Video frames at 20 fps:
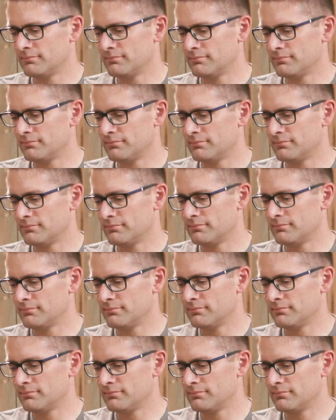
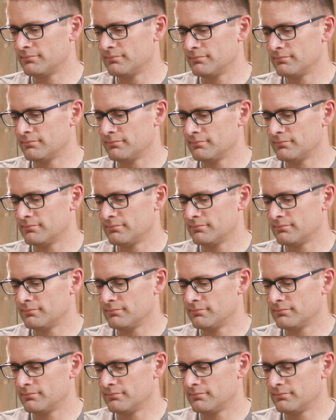
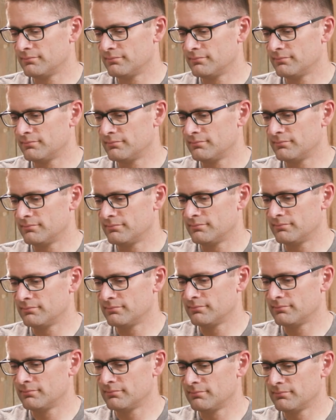
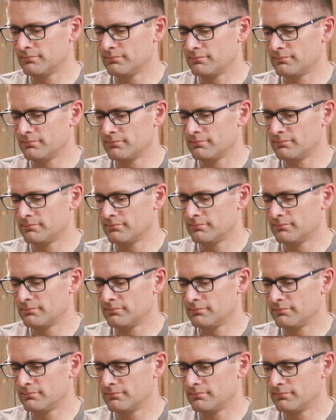
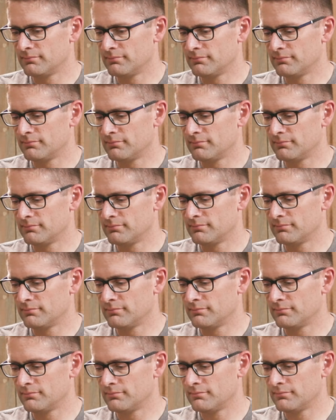
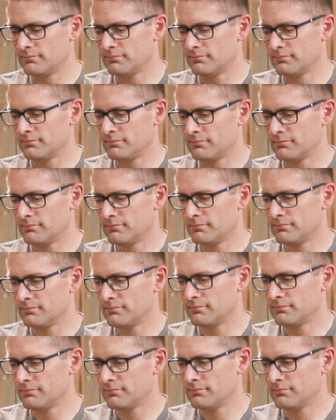
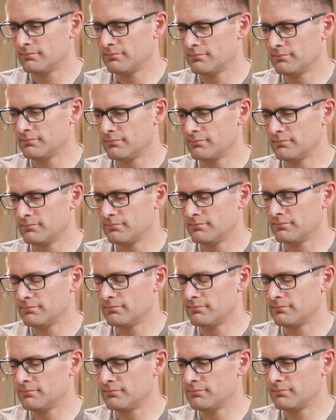
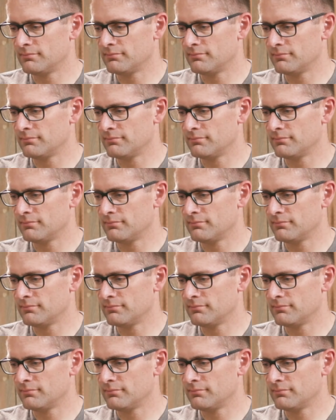No words are spoken by the person on screen.